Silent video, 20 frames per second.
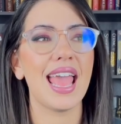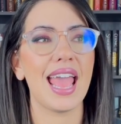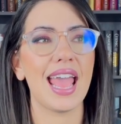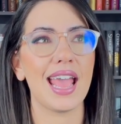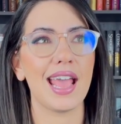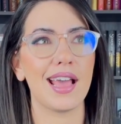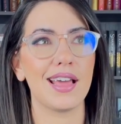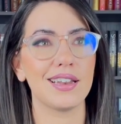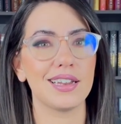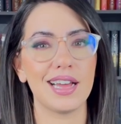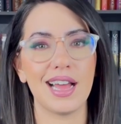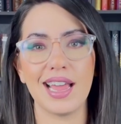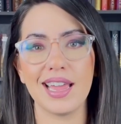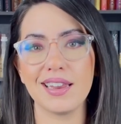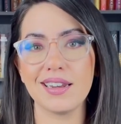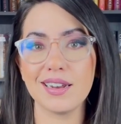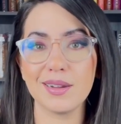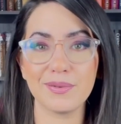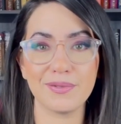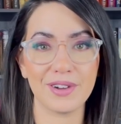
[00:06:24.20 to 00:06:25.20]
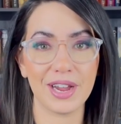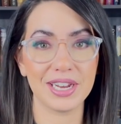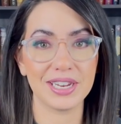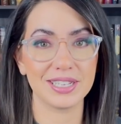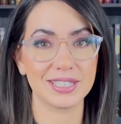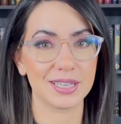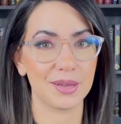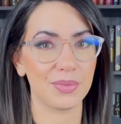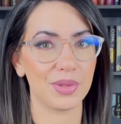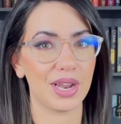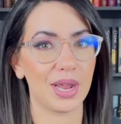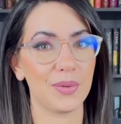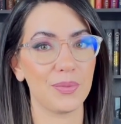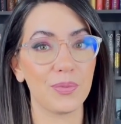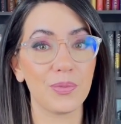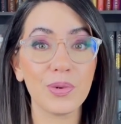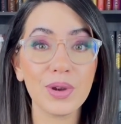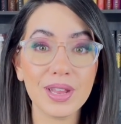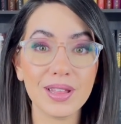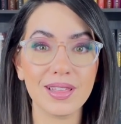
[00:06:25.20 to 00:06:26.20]
and I ended up finding some that I
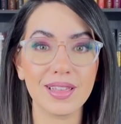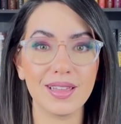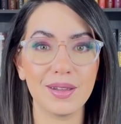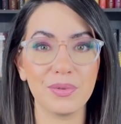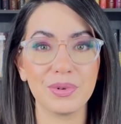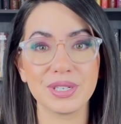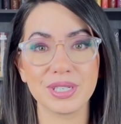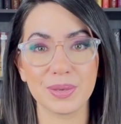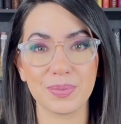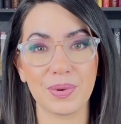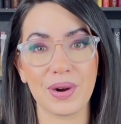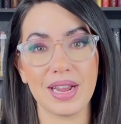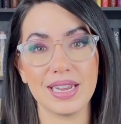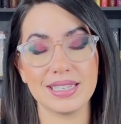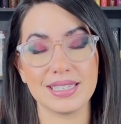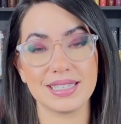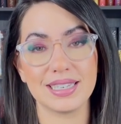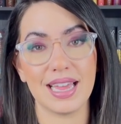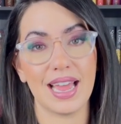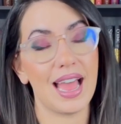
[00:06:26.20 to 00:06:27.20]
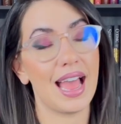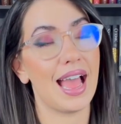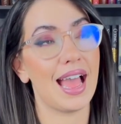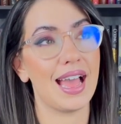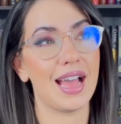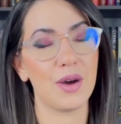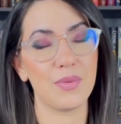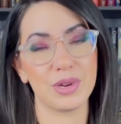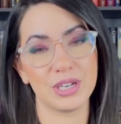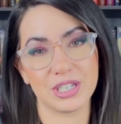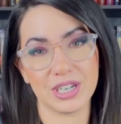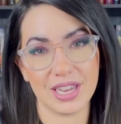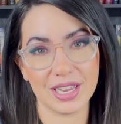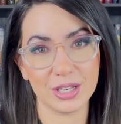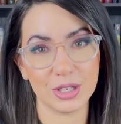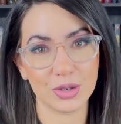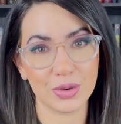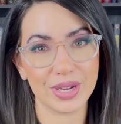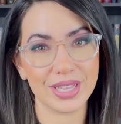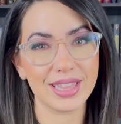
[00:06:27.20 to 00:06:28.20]
really was surprised how much I
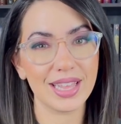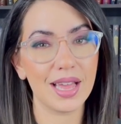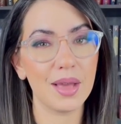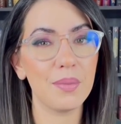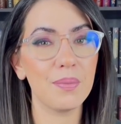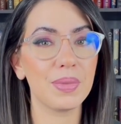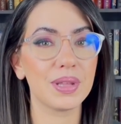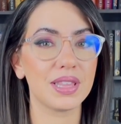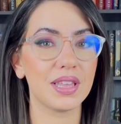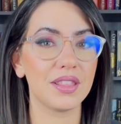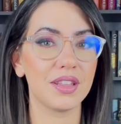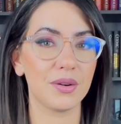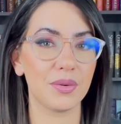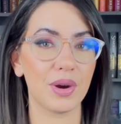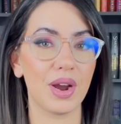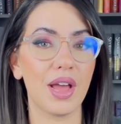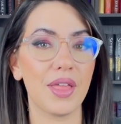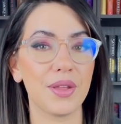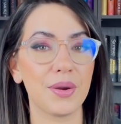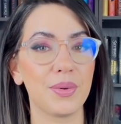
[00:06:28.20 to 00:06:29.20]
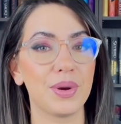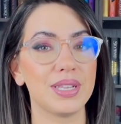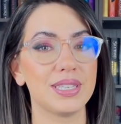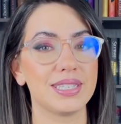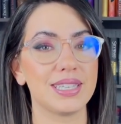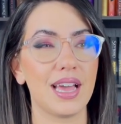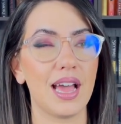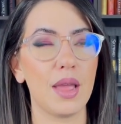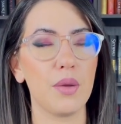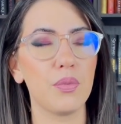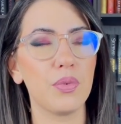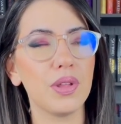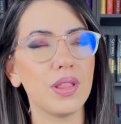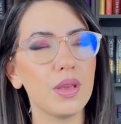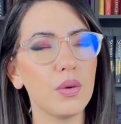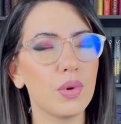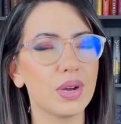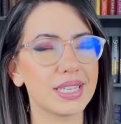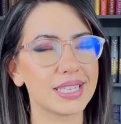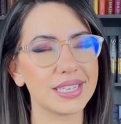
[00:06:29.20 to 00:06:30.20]
enjoyed them, but then there were other ones that I really
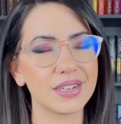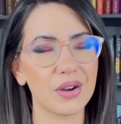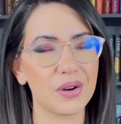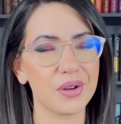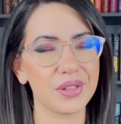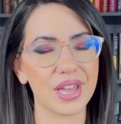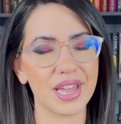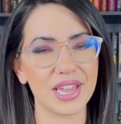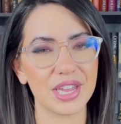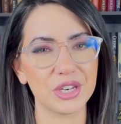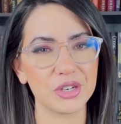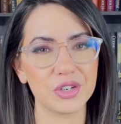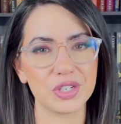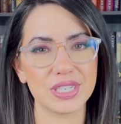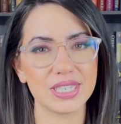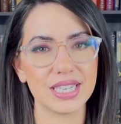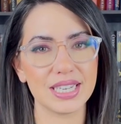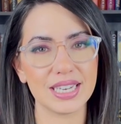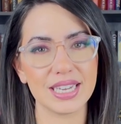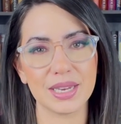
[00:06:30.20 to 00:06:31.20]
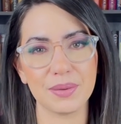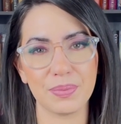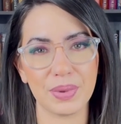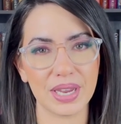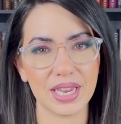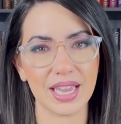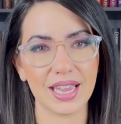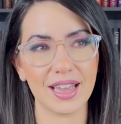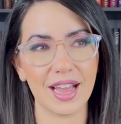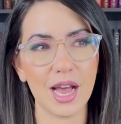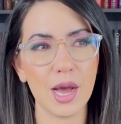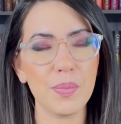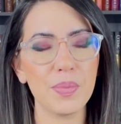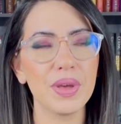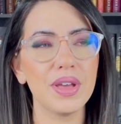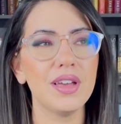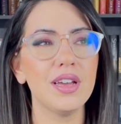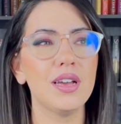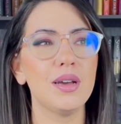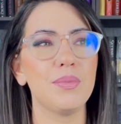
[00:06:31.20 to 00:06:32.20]
wasn't all that interested in picking up
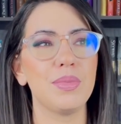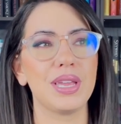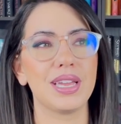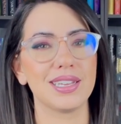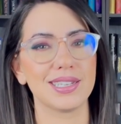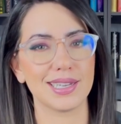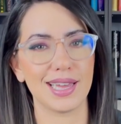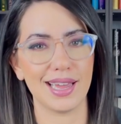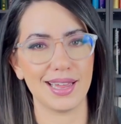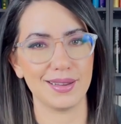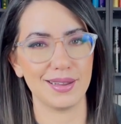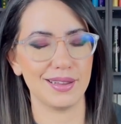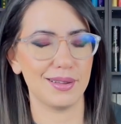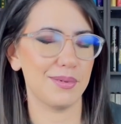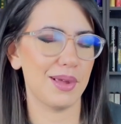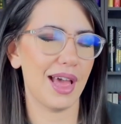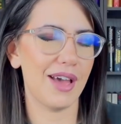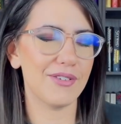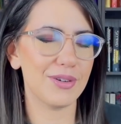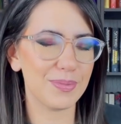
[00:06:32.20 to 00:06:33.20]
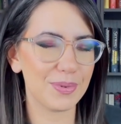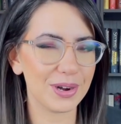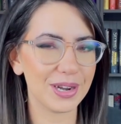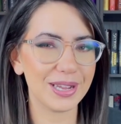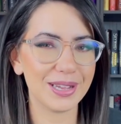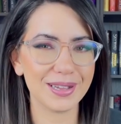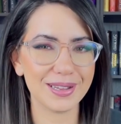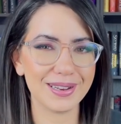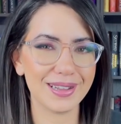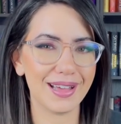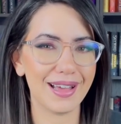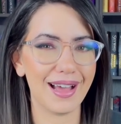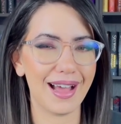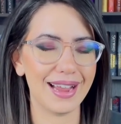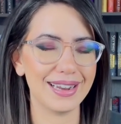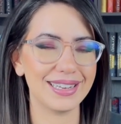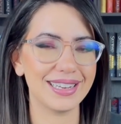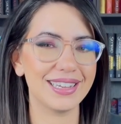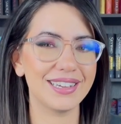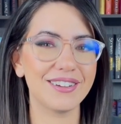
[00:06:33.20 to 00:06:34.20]
because I have a pretty good
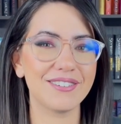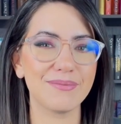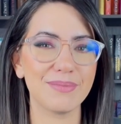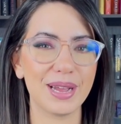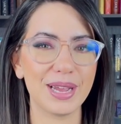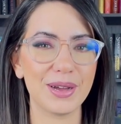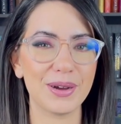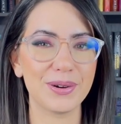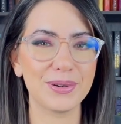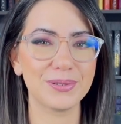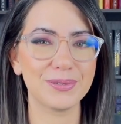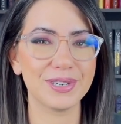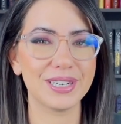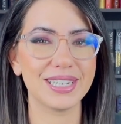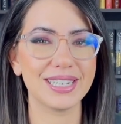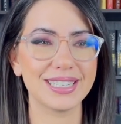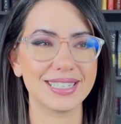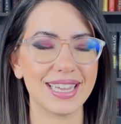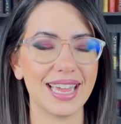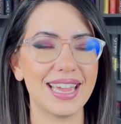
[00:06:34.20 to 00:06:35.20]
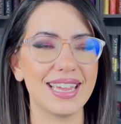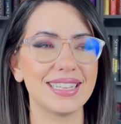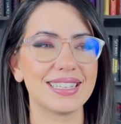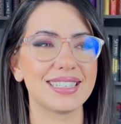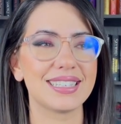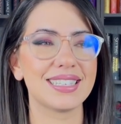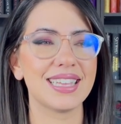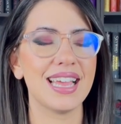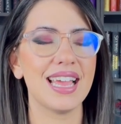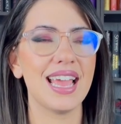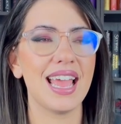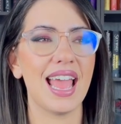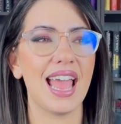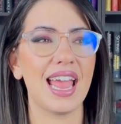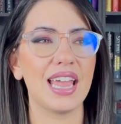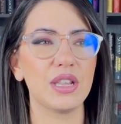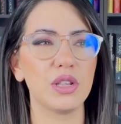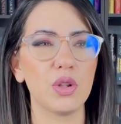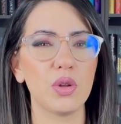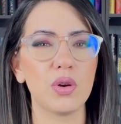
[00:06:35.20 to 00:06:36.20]
idea of my own reading tastes
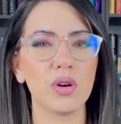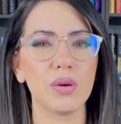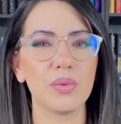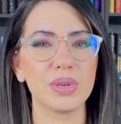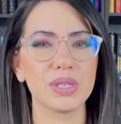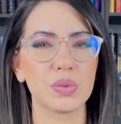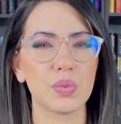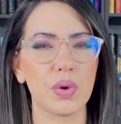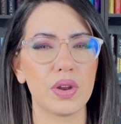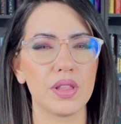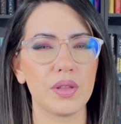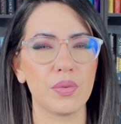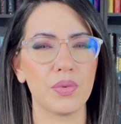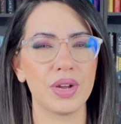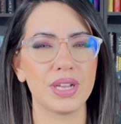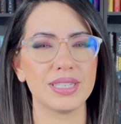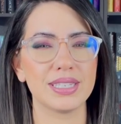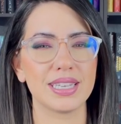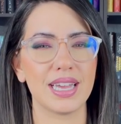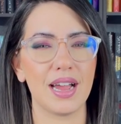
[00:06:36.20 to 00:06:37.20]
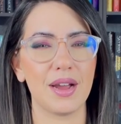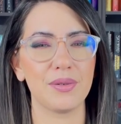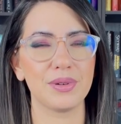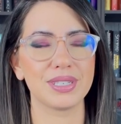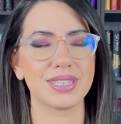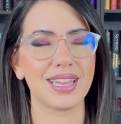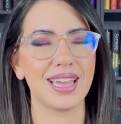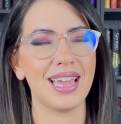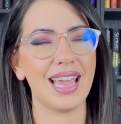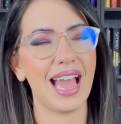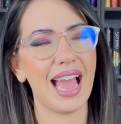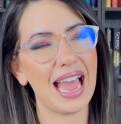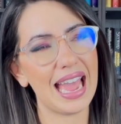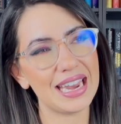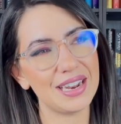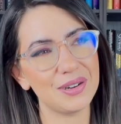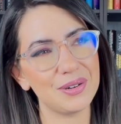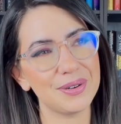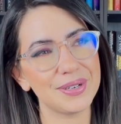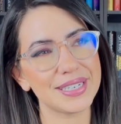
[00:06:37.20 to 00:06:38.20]
and Lore was one of the ones that I was like, I
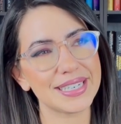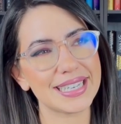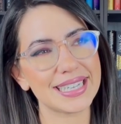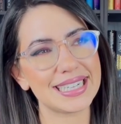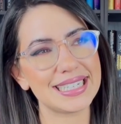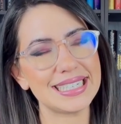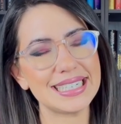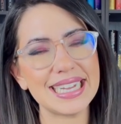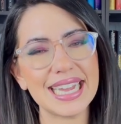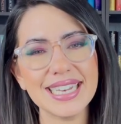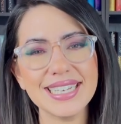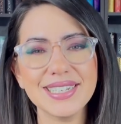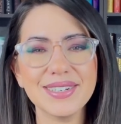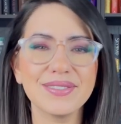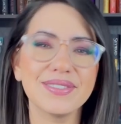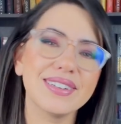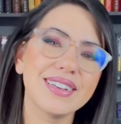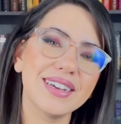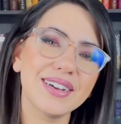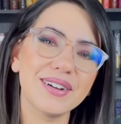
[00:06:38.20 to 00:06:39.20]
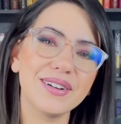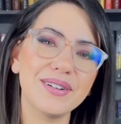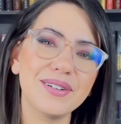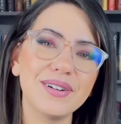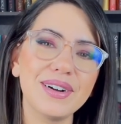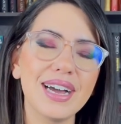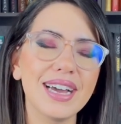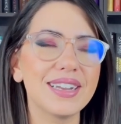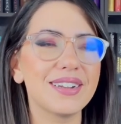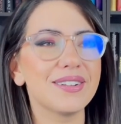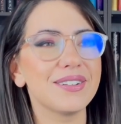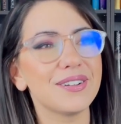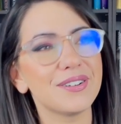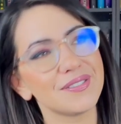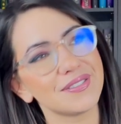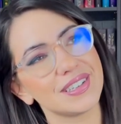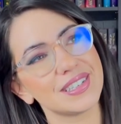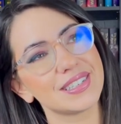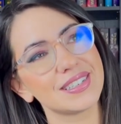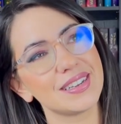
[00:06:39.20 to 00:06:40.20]
don't, I don't know. I don't know
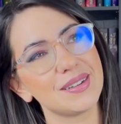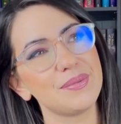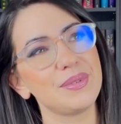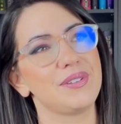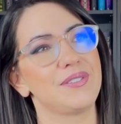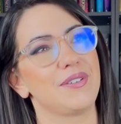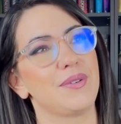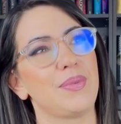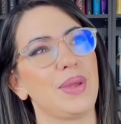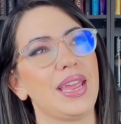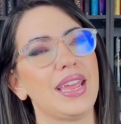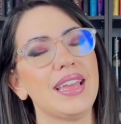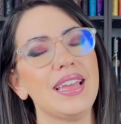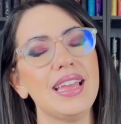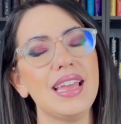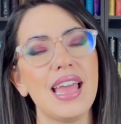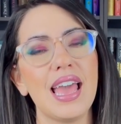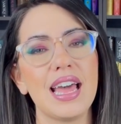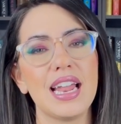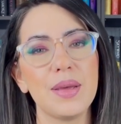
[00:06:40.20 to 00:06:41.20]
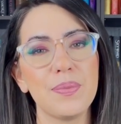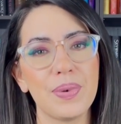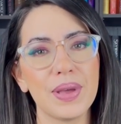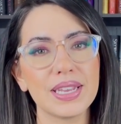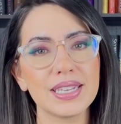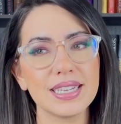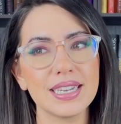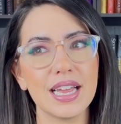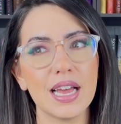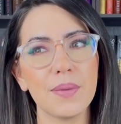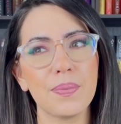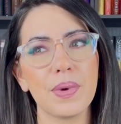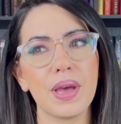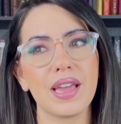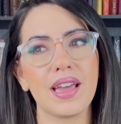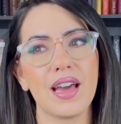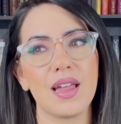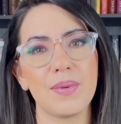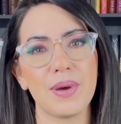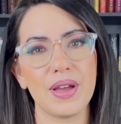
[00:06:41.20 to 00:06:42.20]
if that's going to be for me. And I picked it up. I
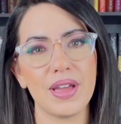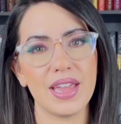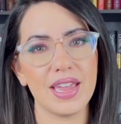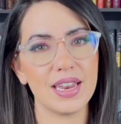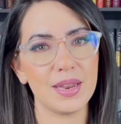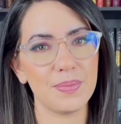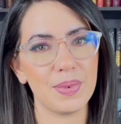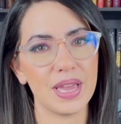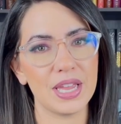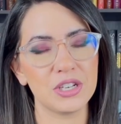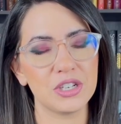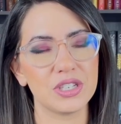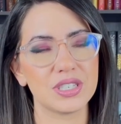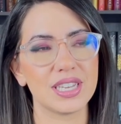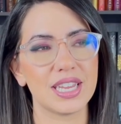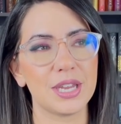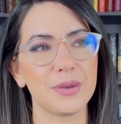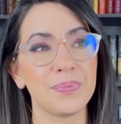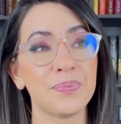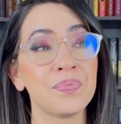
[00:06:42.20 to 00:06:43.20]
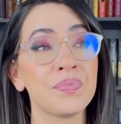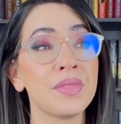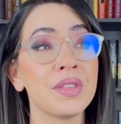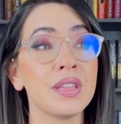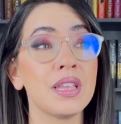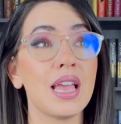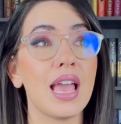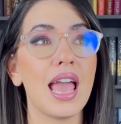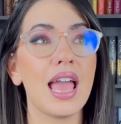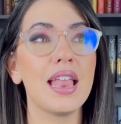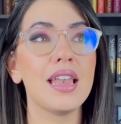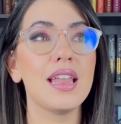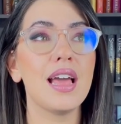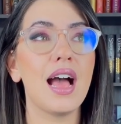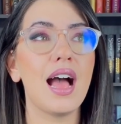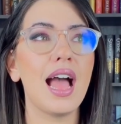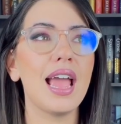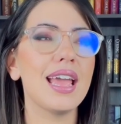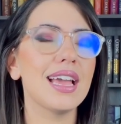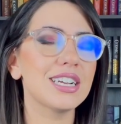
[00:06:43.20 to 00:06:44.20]
got about 80 pages in. And
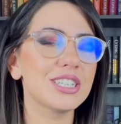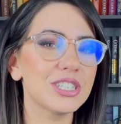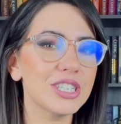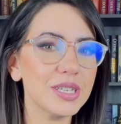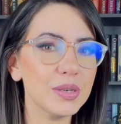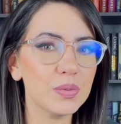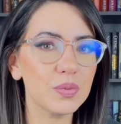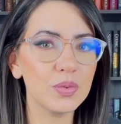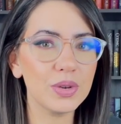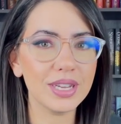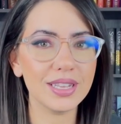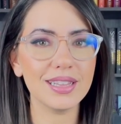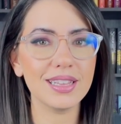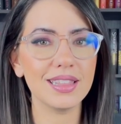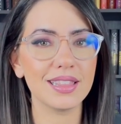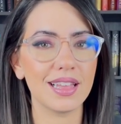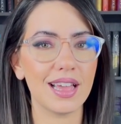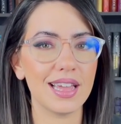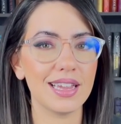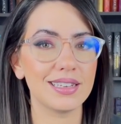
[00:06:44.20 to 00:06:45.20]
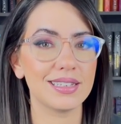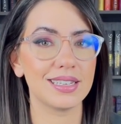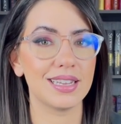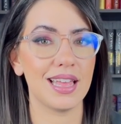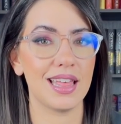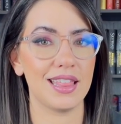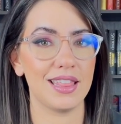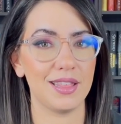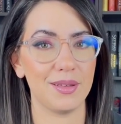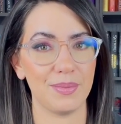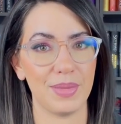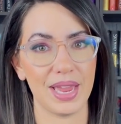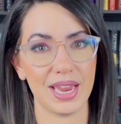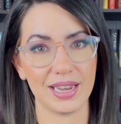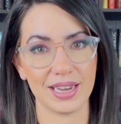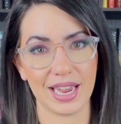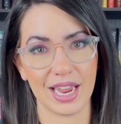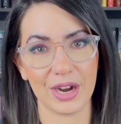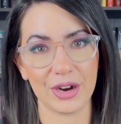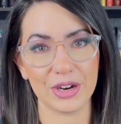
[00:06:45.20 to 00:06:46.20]
I actually really liked the
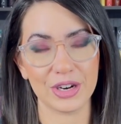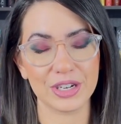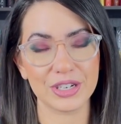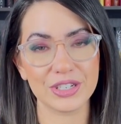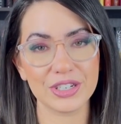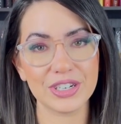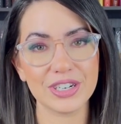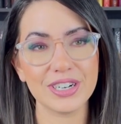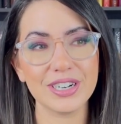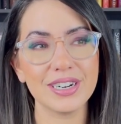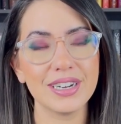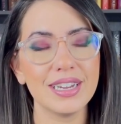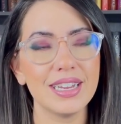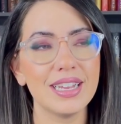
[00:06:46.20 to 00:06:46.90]
main character.